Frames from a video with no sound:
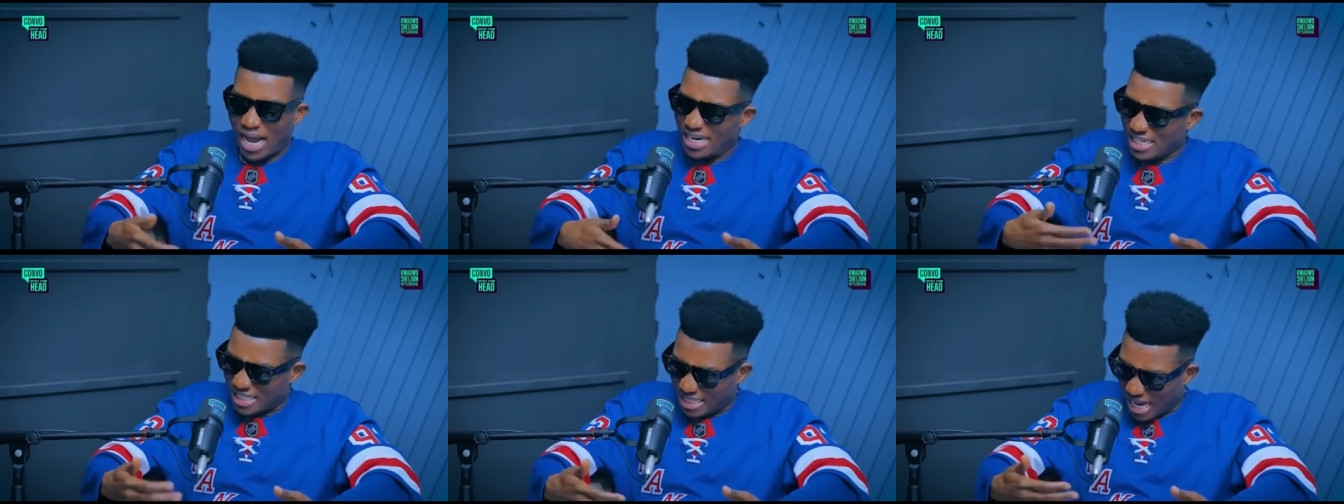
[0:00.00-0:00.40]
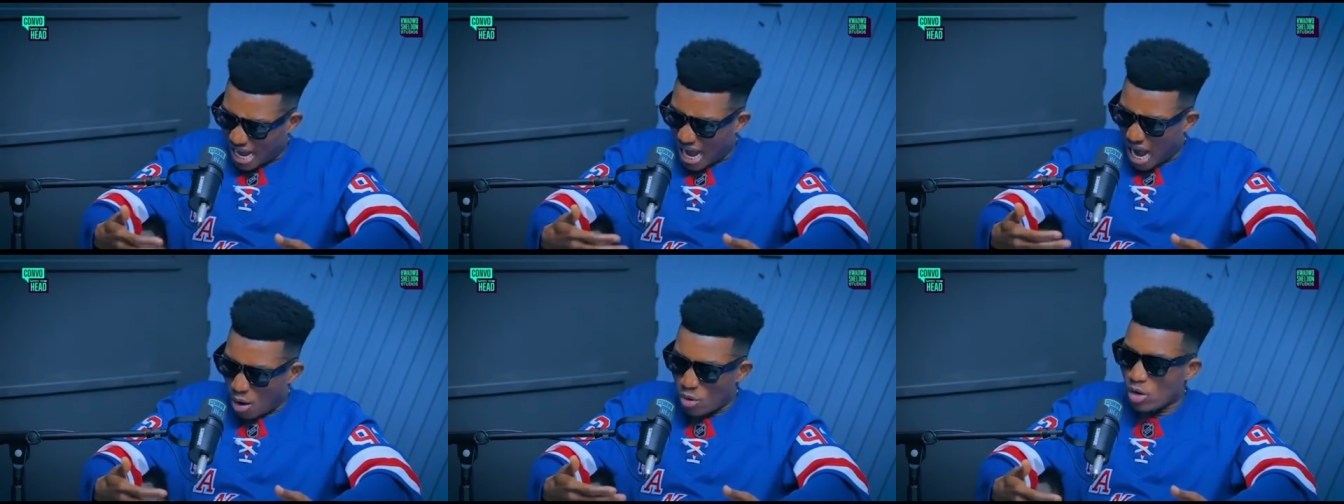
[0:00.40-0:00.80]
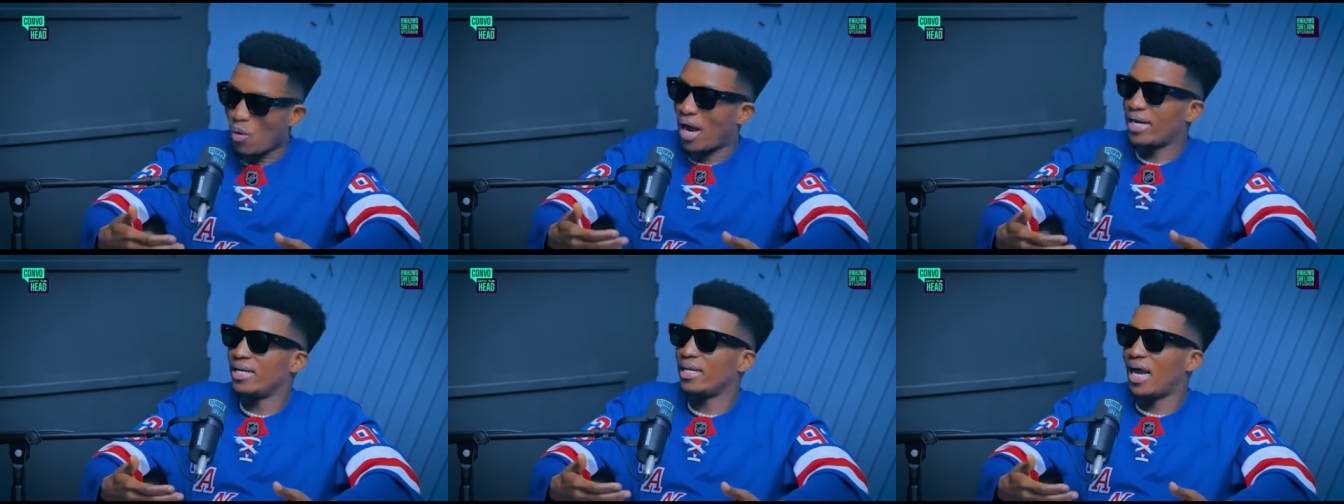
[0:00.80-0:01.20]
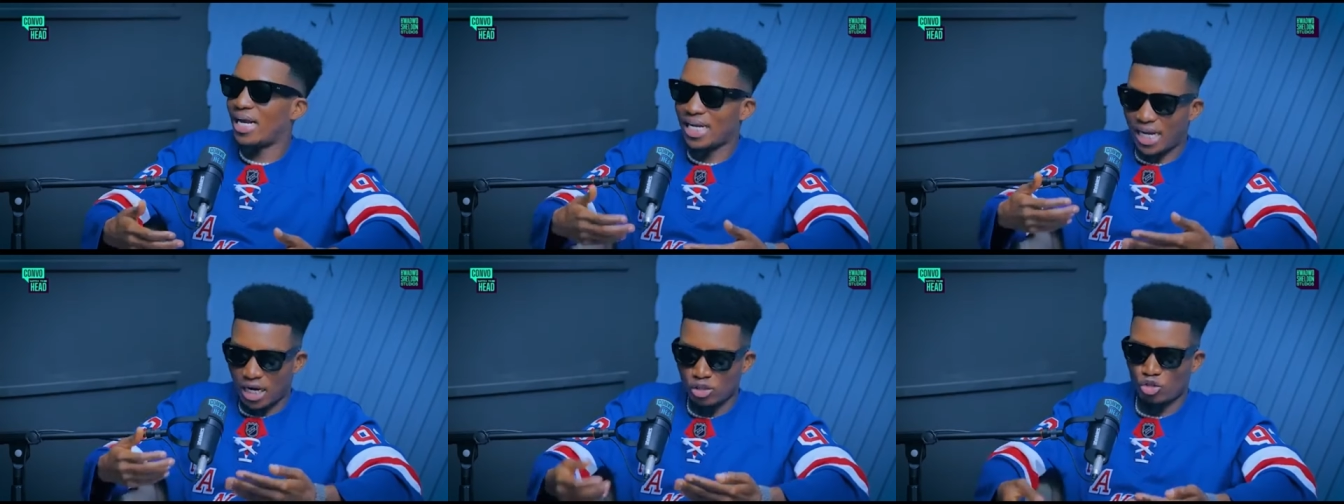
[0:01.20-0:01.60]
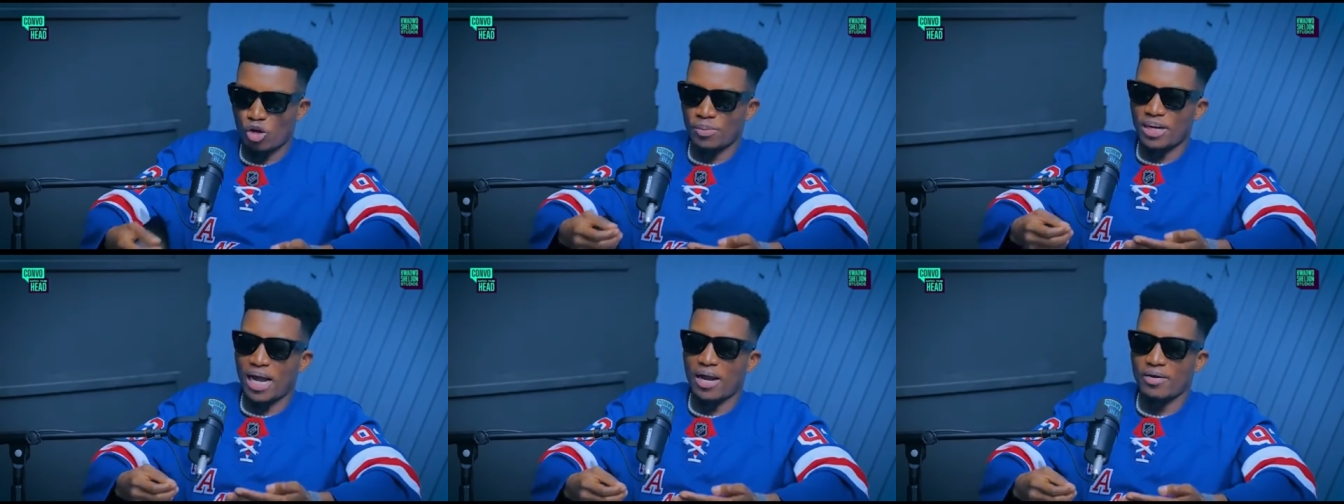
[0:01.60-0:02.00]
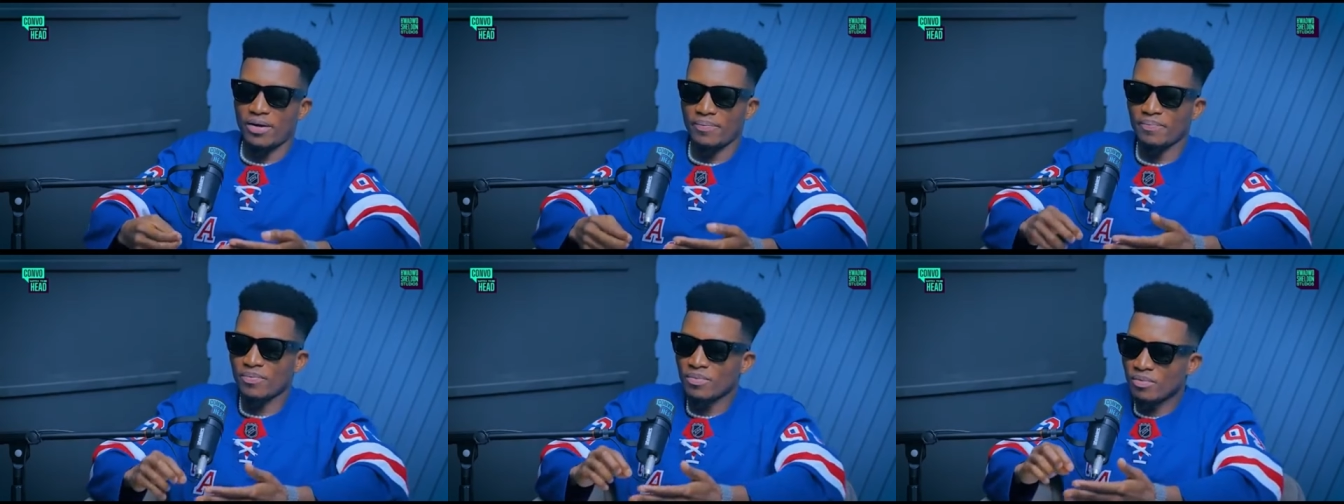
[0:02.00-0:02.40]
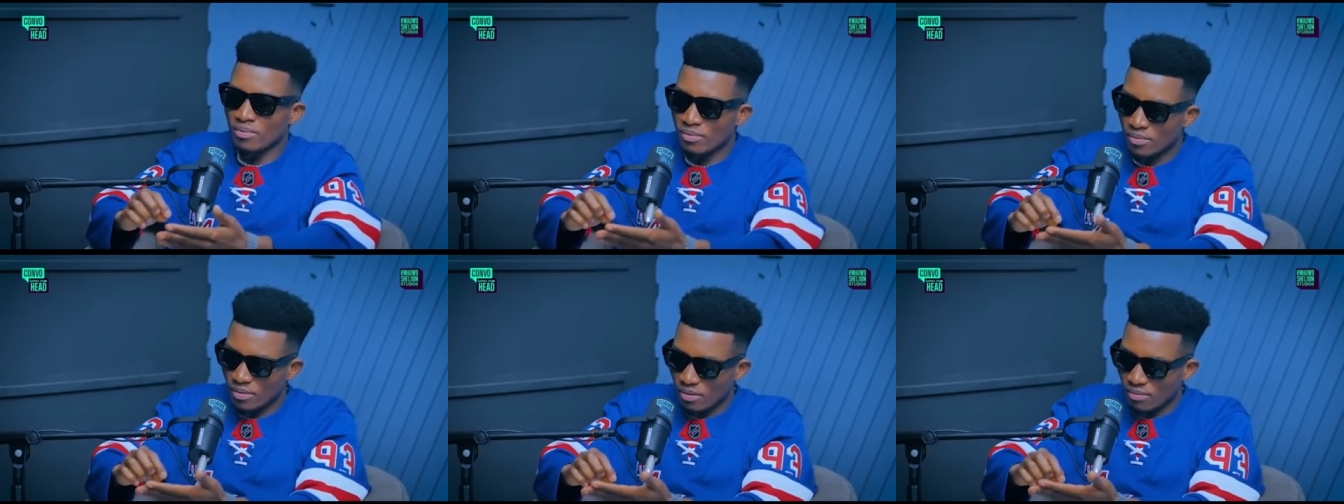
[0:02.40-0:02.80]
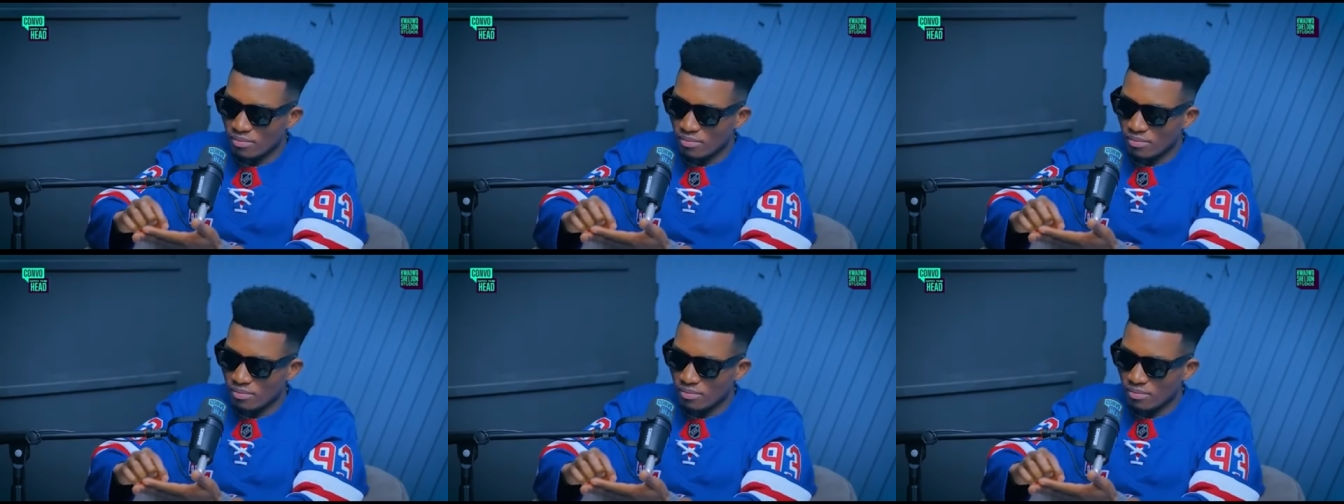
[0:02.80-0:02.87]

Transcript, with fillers: Mm. I eat uh, away one day I can't chop gari. Mm.